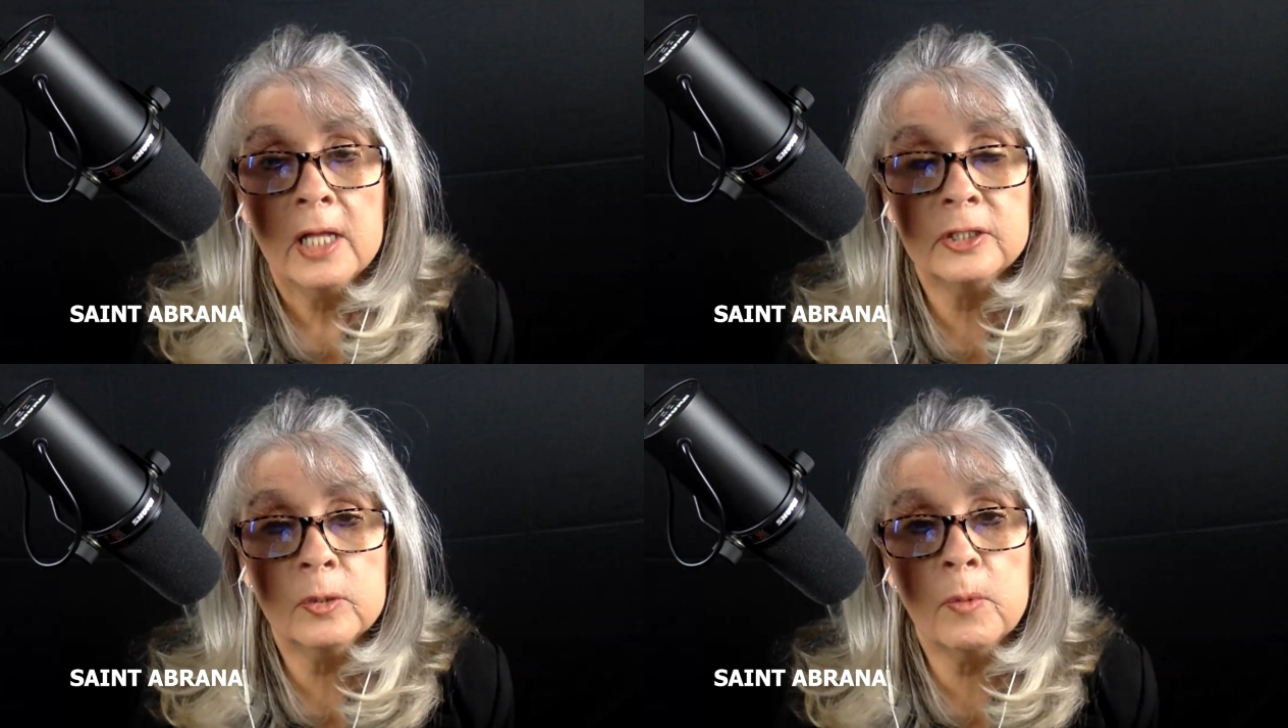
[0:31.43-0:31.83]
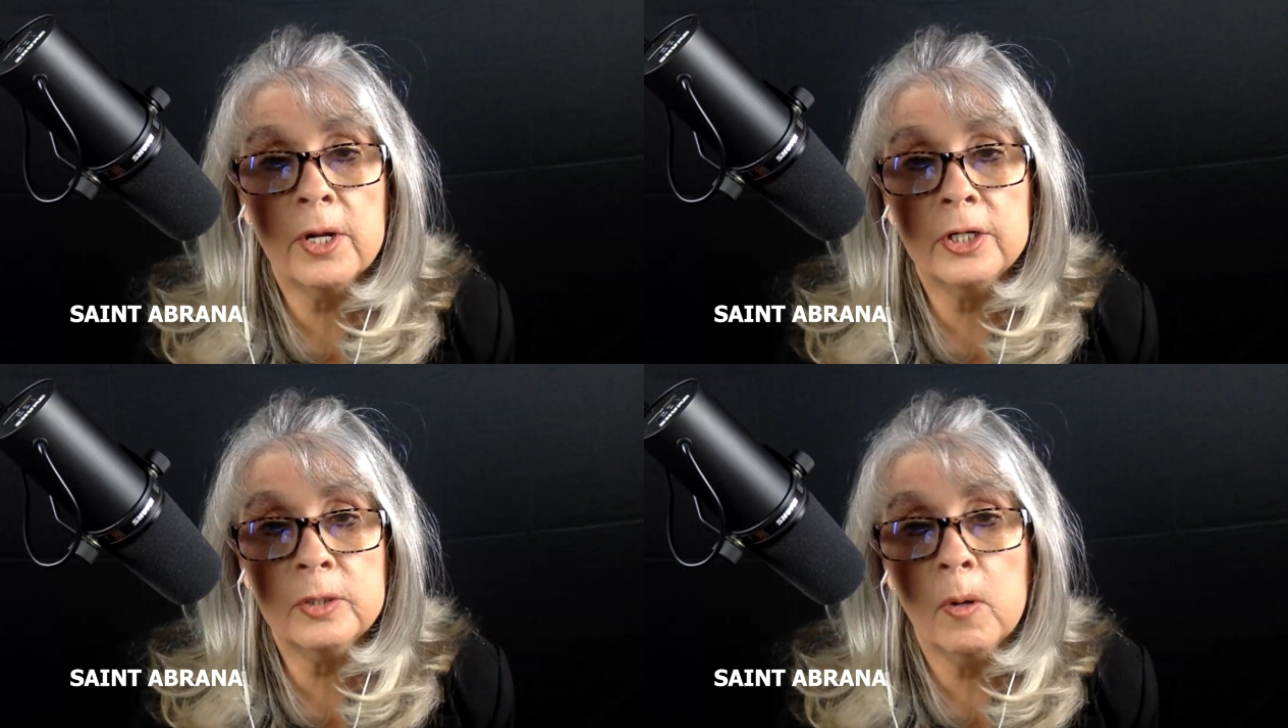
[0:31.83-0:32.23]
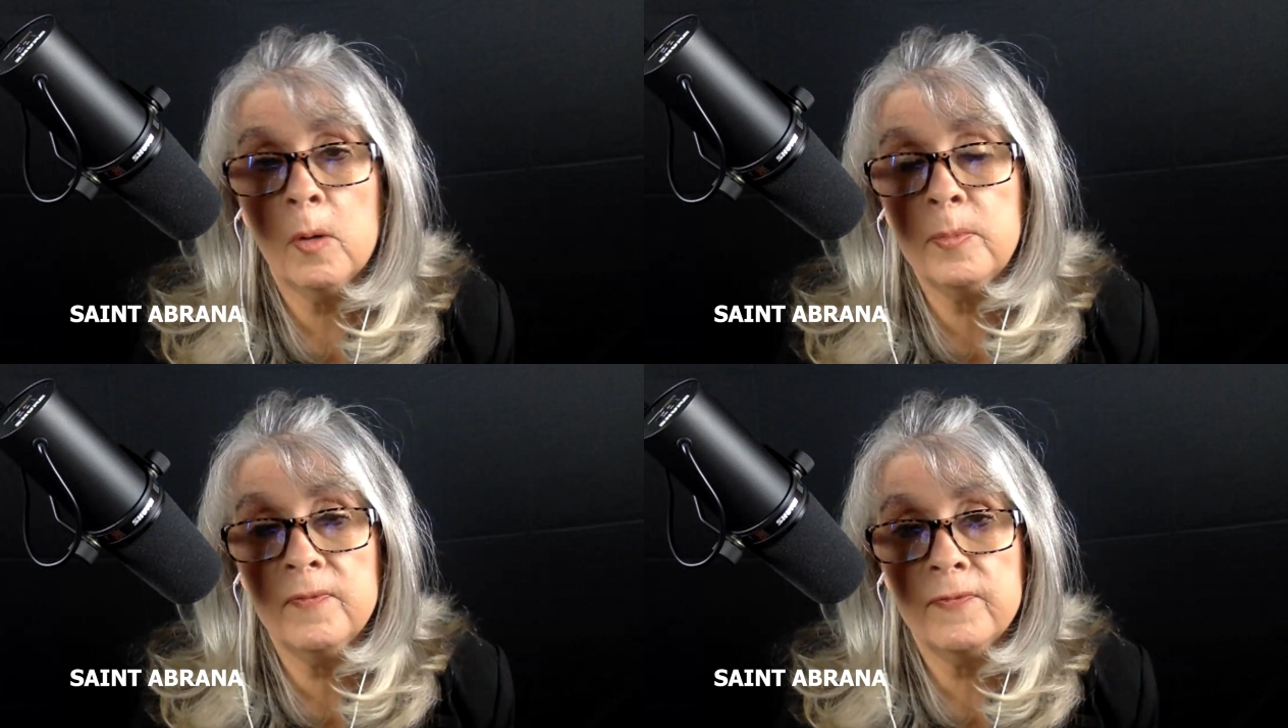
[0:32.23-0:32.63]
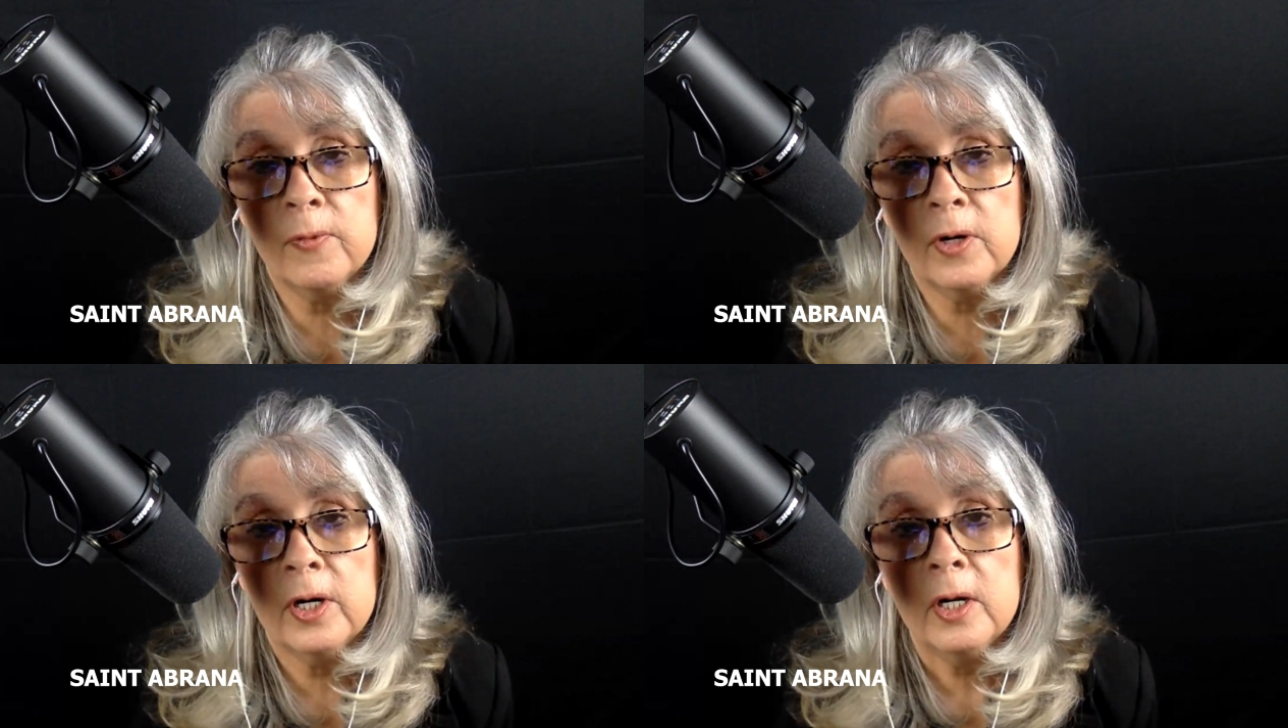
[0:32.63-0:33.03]
And so what are you hoping
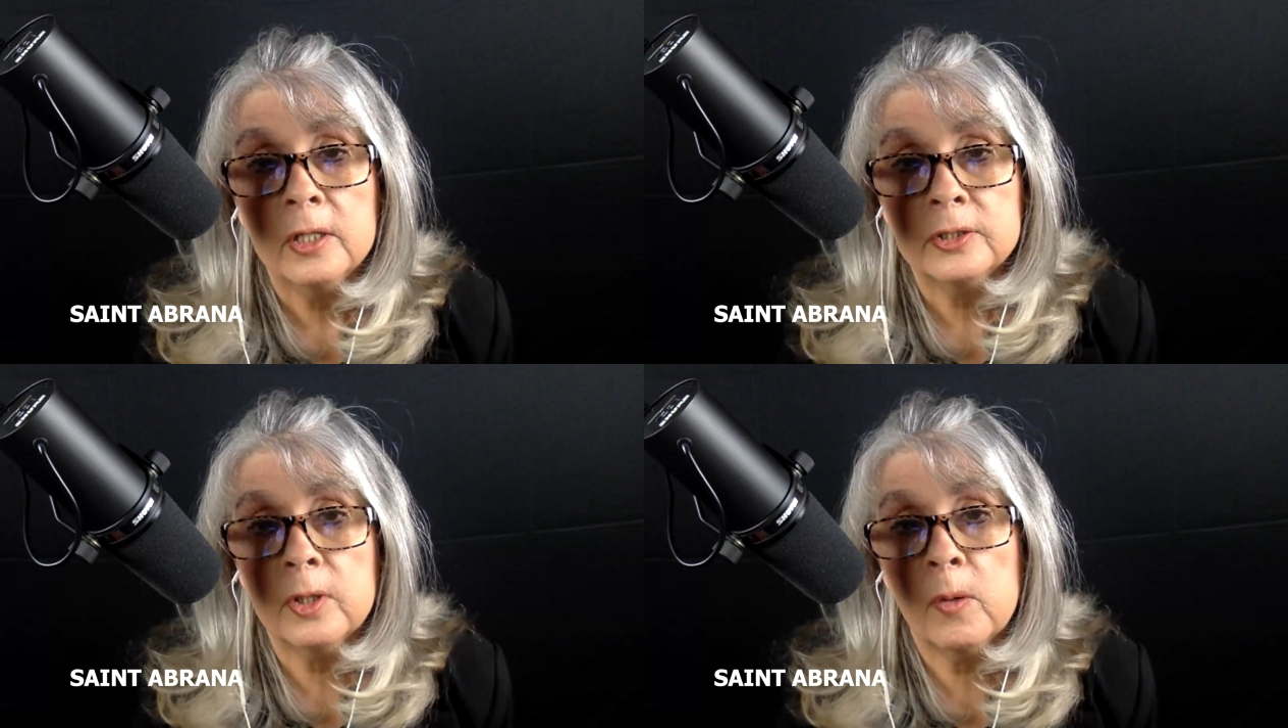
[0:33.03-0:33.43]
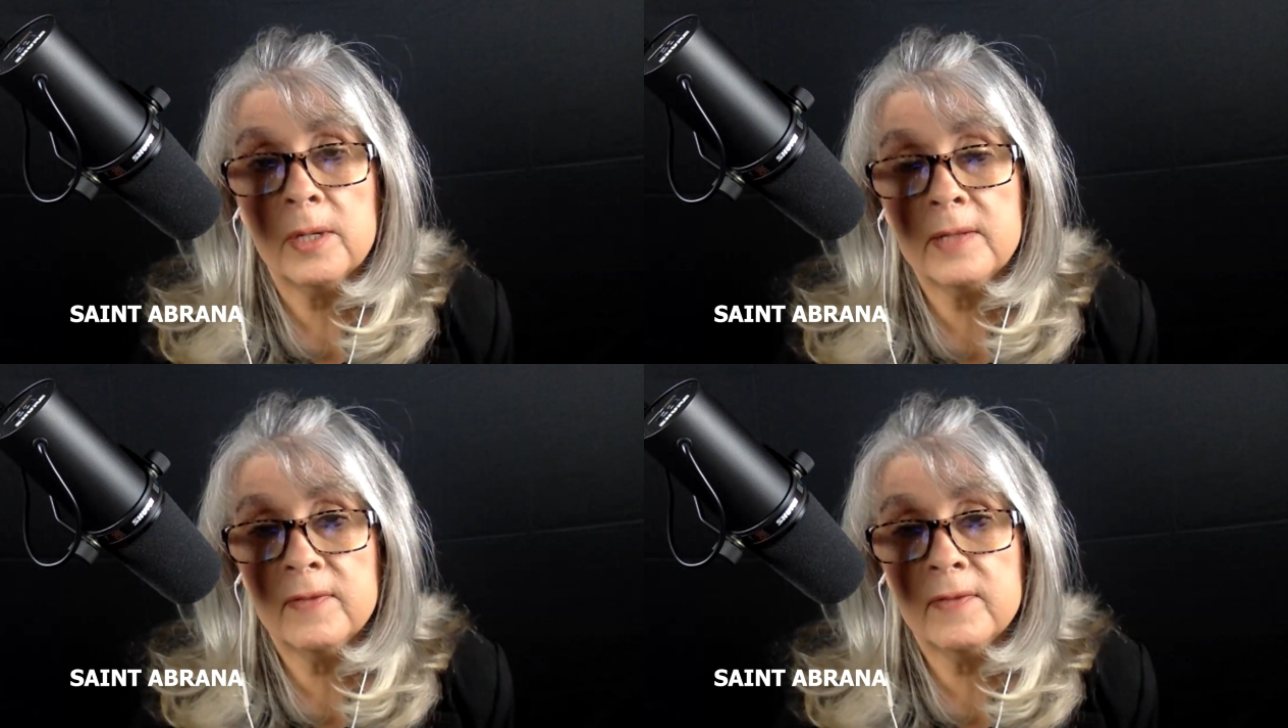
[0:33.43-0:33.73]
for? So